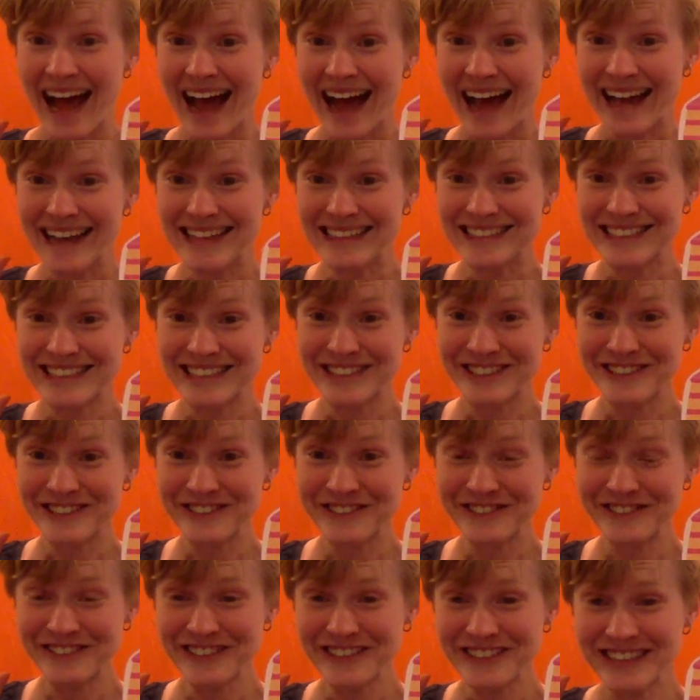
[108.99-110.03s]
I
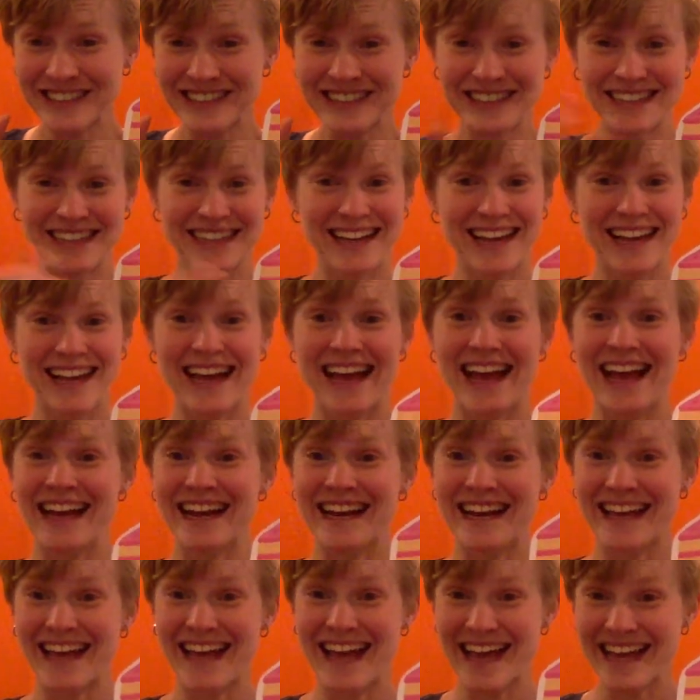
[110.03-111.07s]
do!
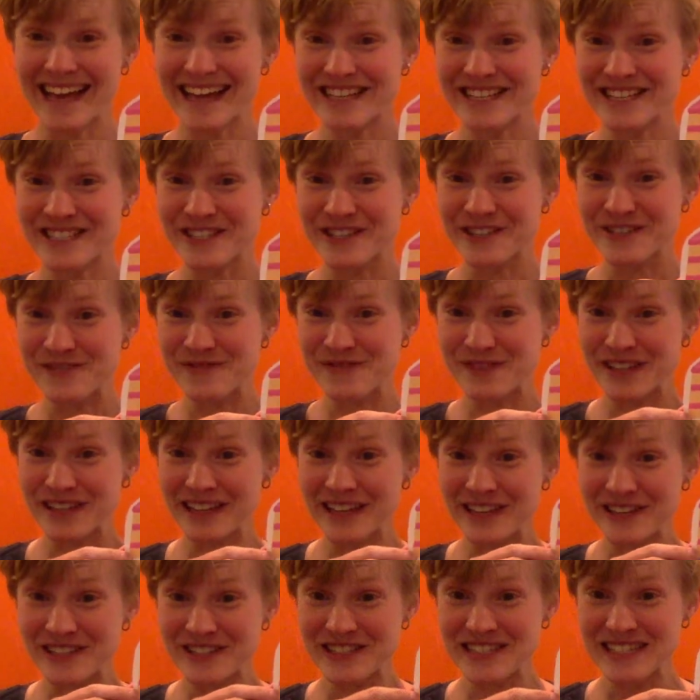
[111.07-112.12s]
And cake starts with the
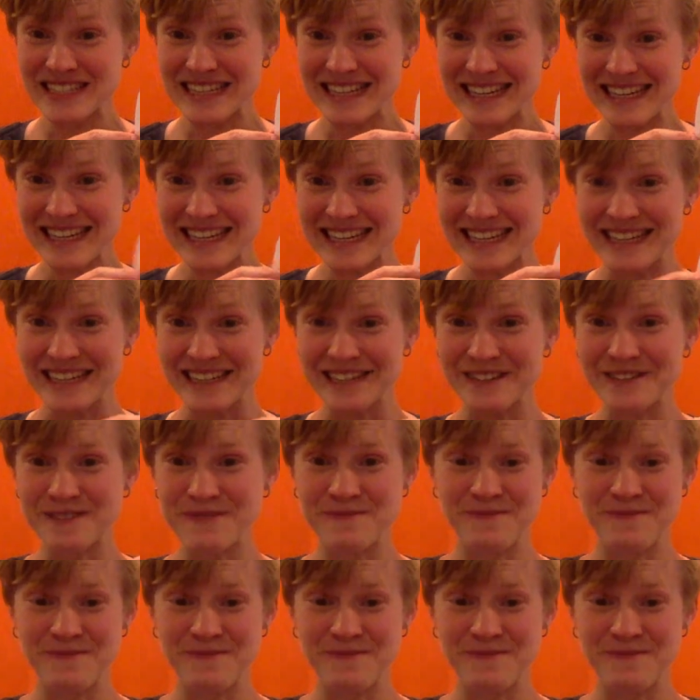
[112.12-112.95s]
letter C.